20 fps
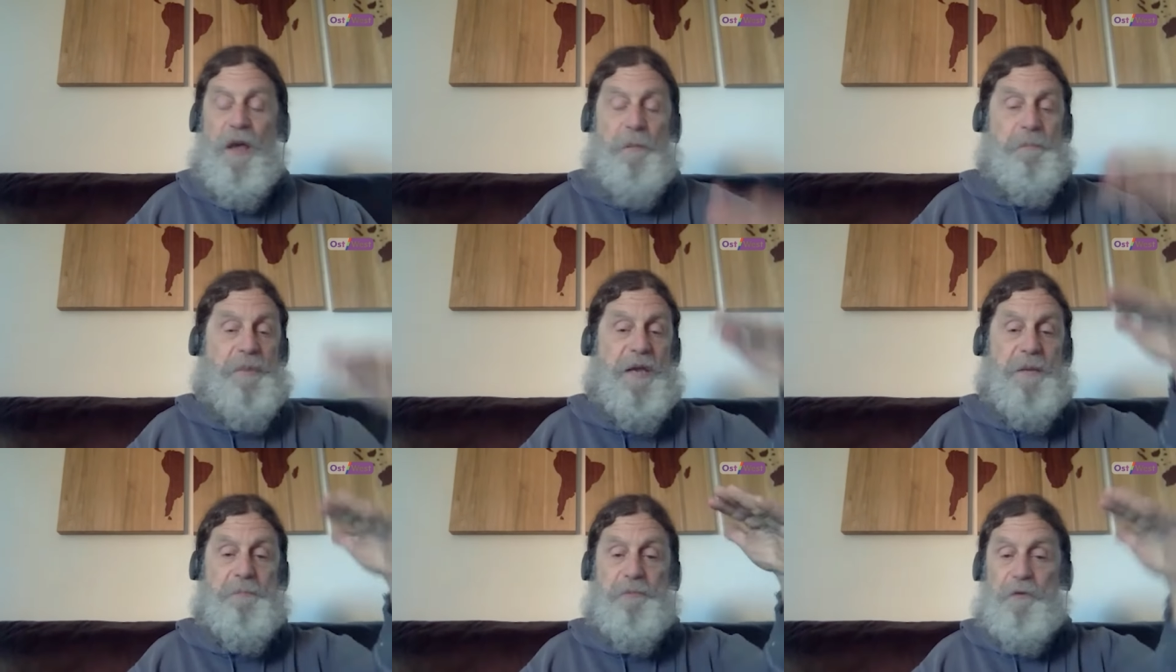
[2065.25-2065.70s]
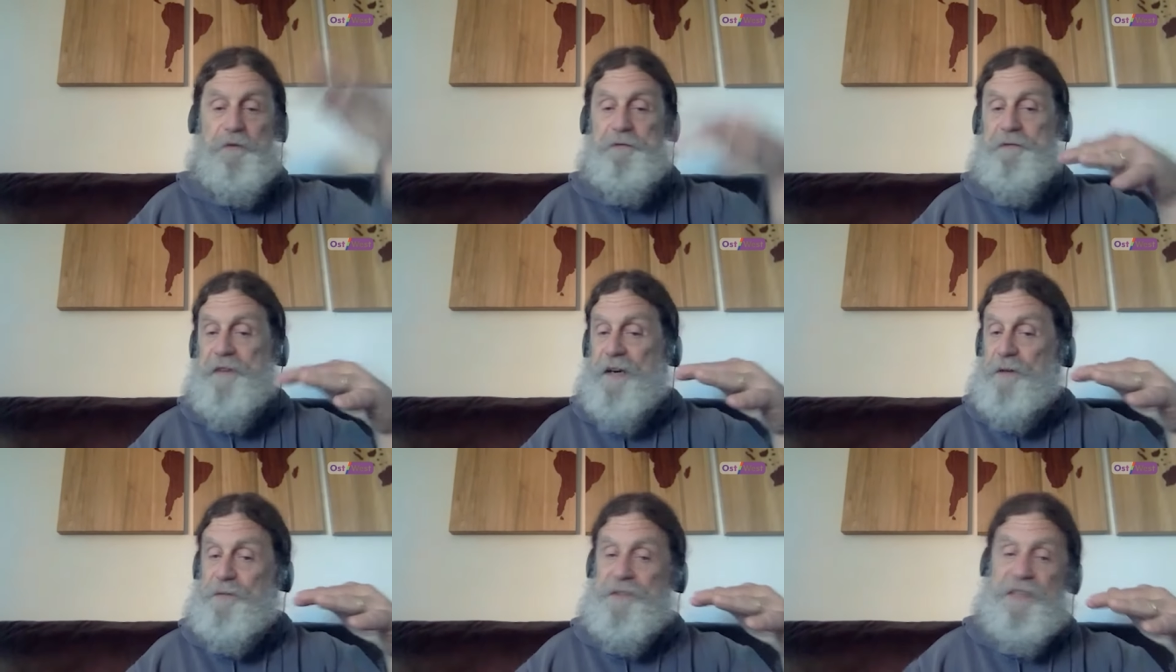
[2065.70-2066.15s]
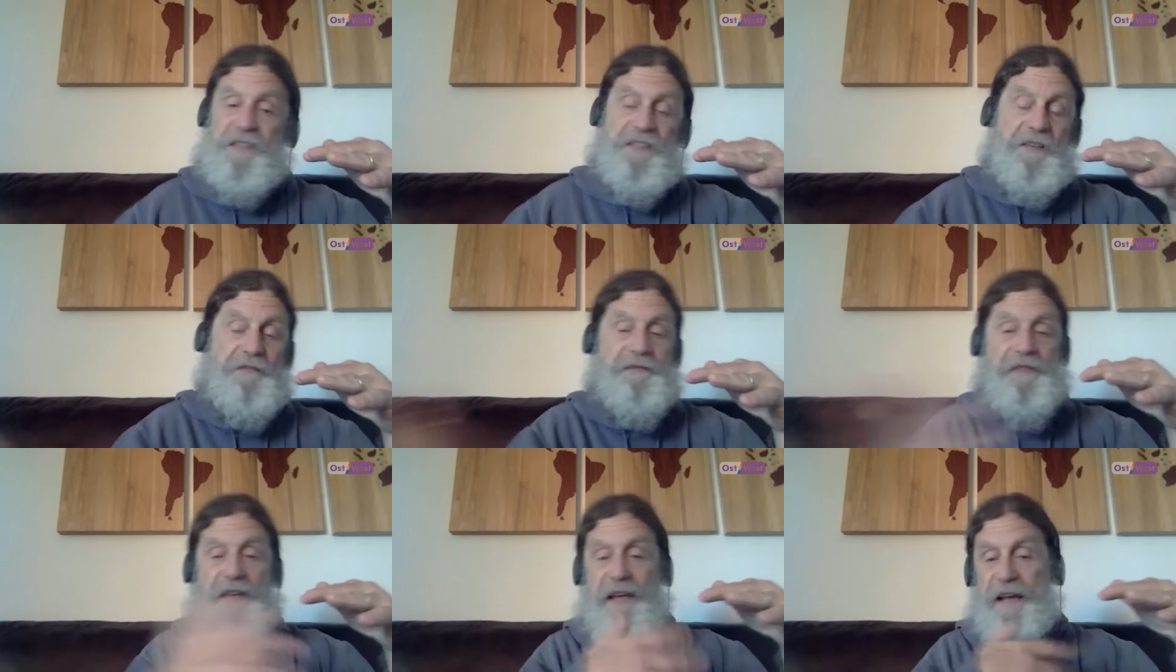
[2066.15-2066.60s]
people felt as
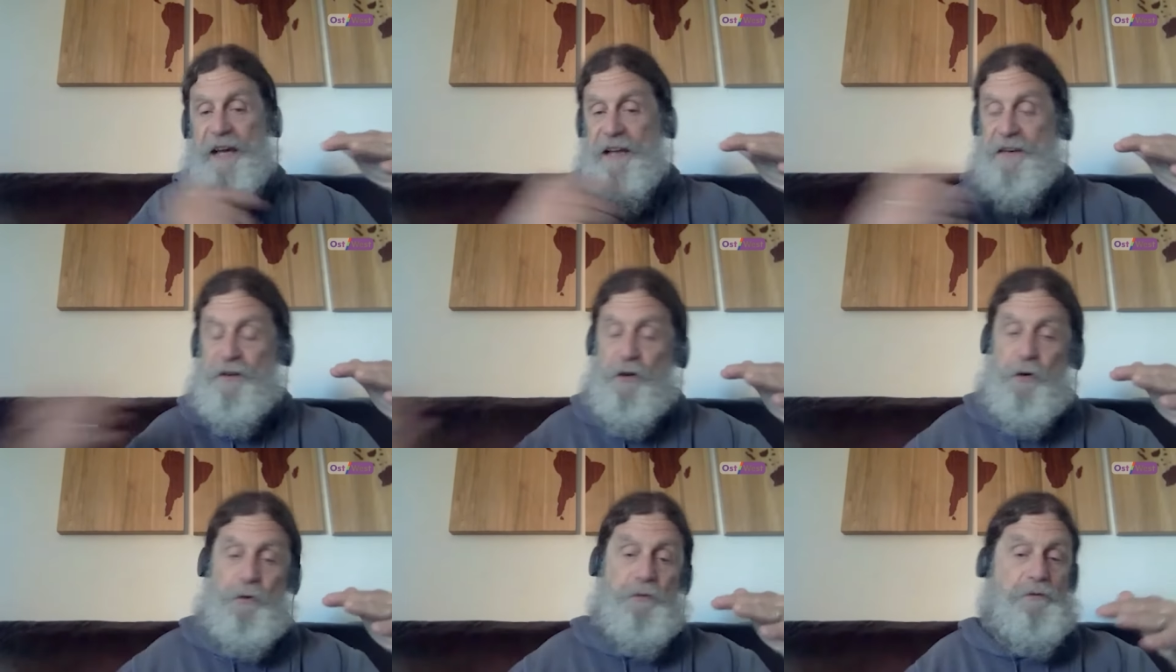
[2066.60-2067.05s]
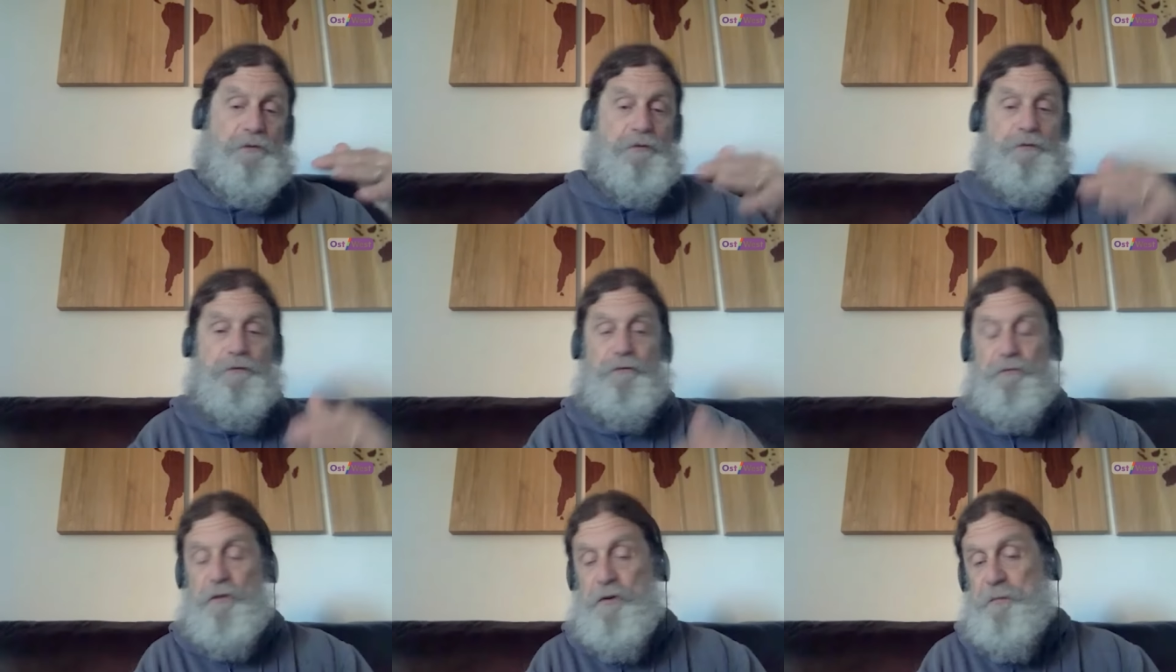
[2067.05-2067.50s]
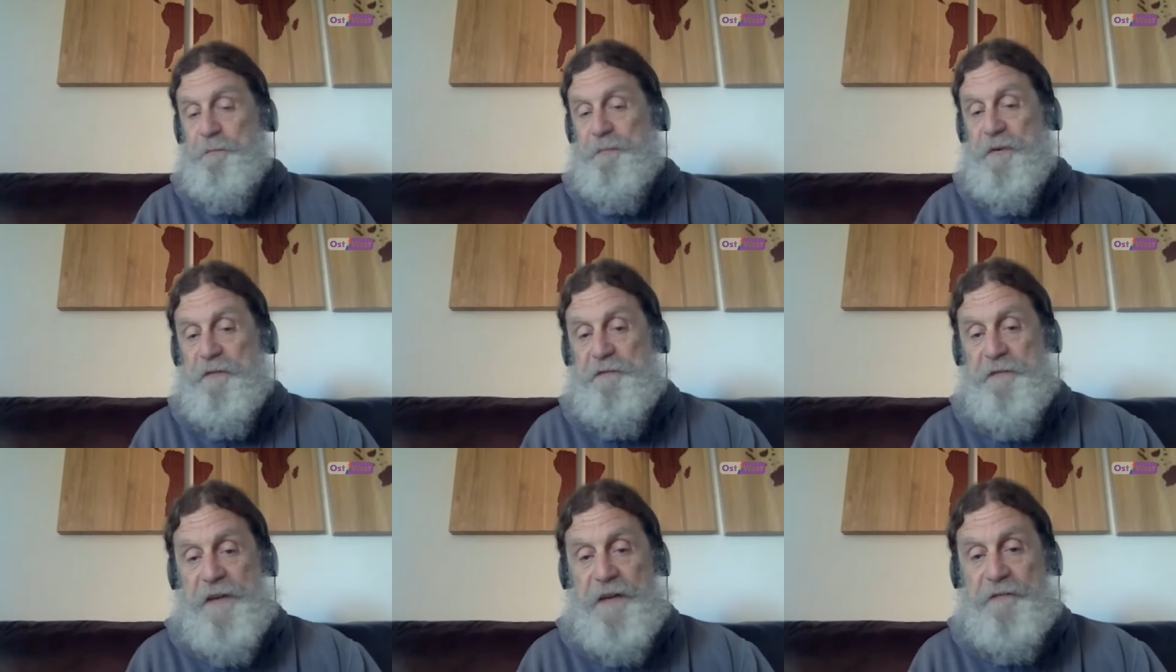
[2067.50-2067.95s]
if they had no group
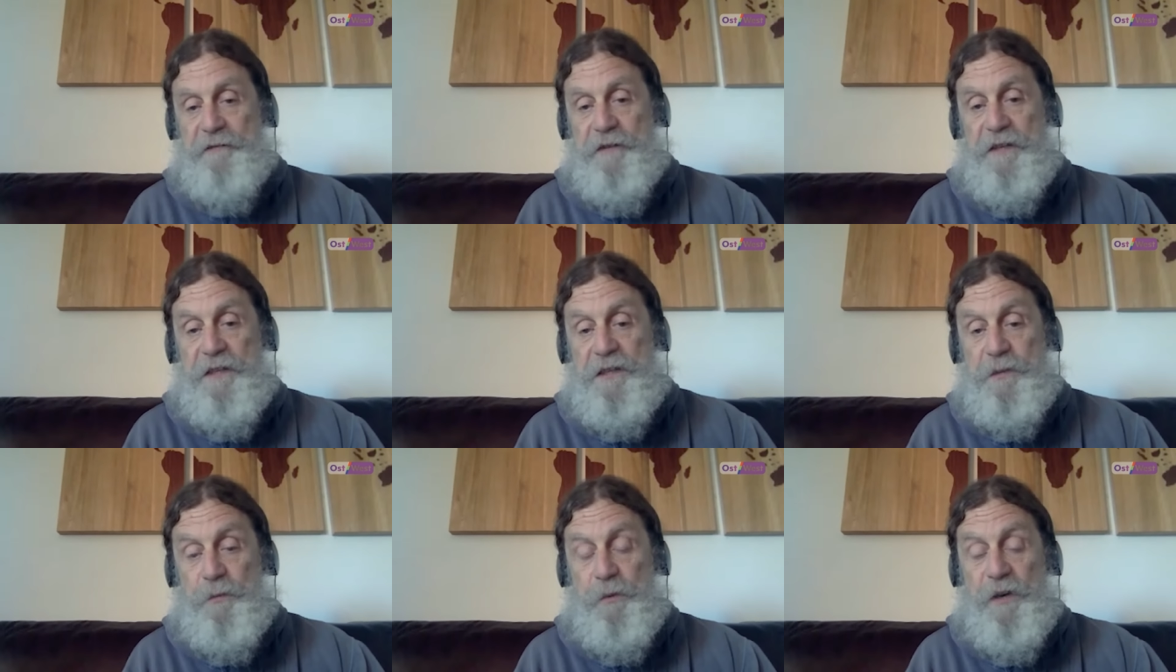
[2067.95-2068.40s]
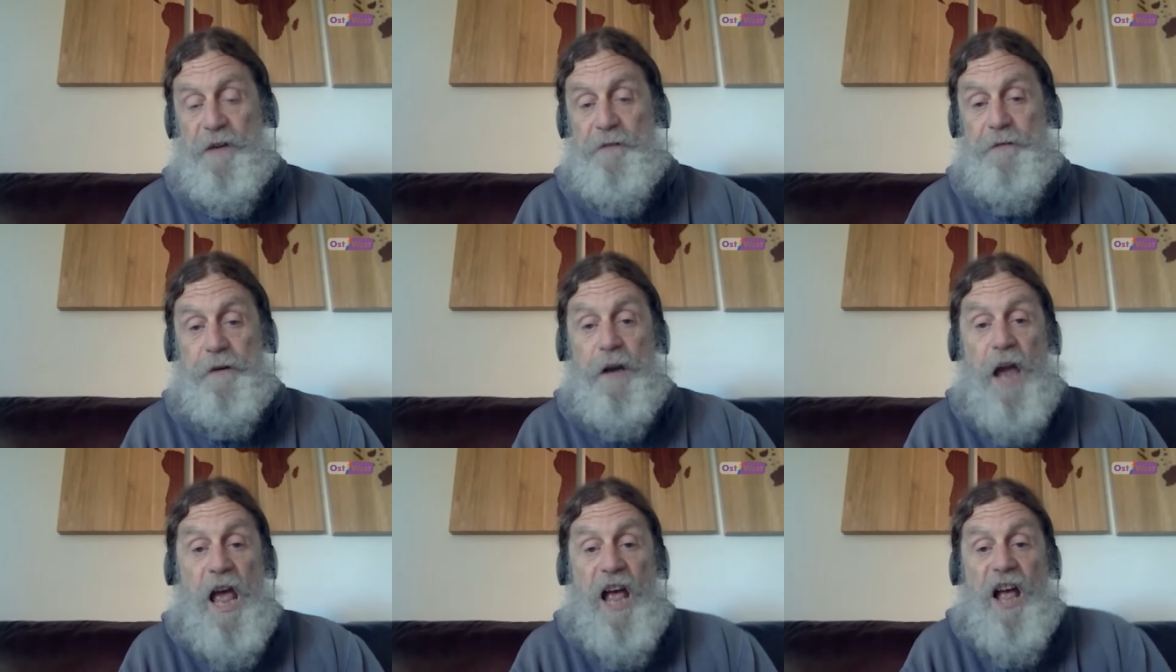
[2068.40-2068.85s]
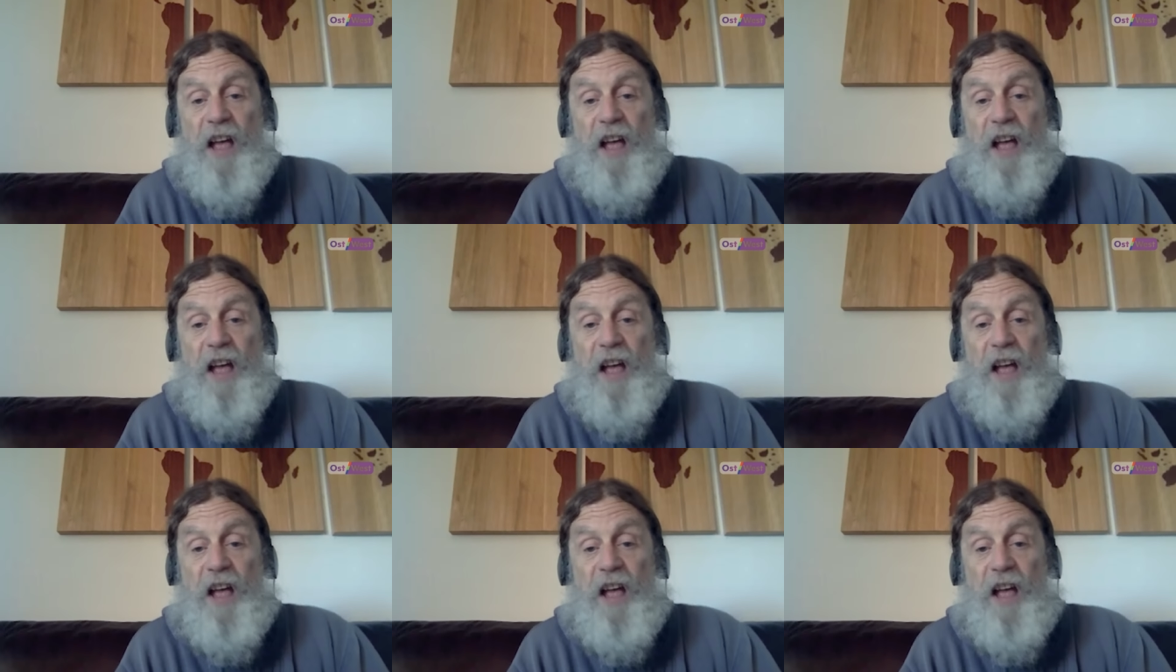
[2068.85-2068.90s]
effectiveness, whatever.